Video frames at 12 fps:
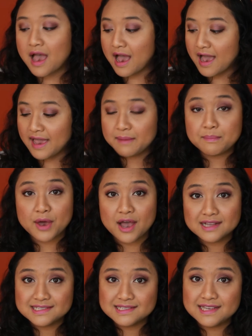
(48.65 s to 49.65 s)
I
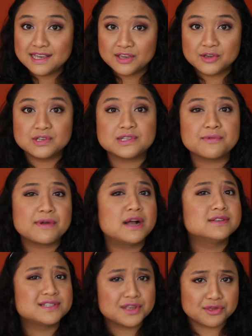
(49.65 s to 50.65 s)
personally use
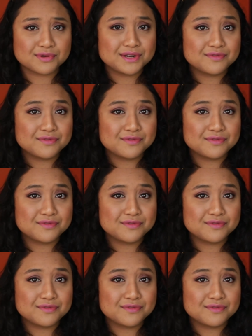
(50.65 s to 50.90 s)
around 3